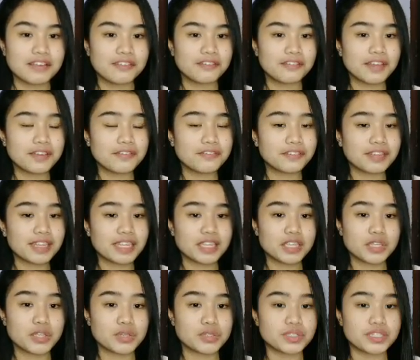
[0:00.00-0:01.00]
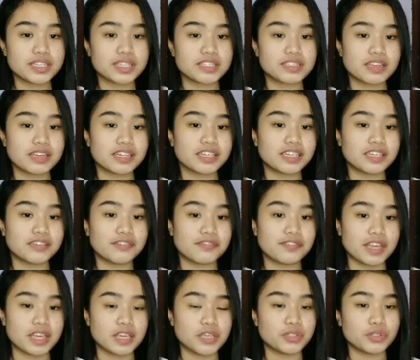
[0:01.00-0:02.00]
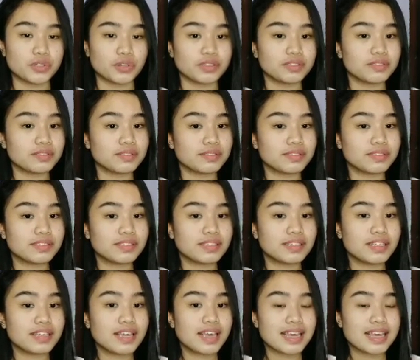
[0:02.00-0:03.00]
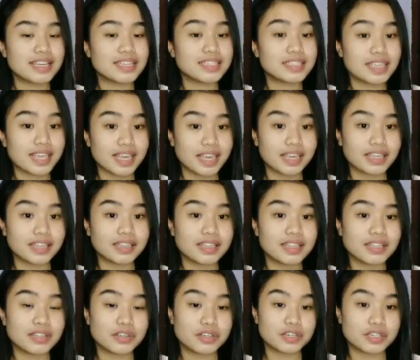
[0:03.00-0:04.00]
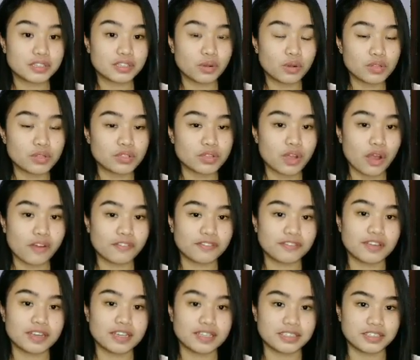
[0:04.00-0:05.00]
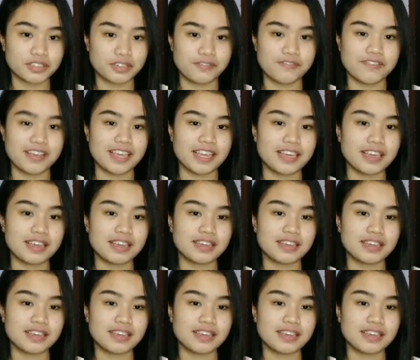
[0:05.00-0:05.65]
Fifth in using standard deviation is in the results of a survey.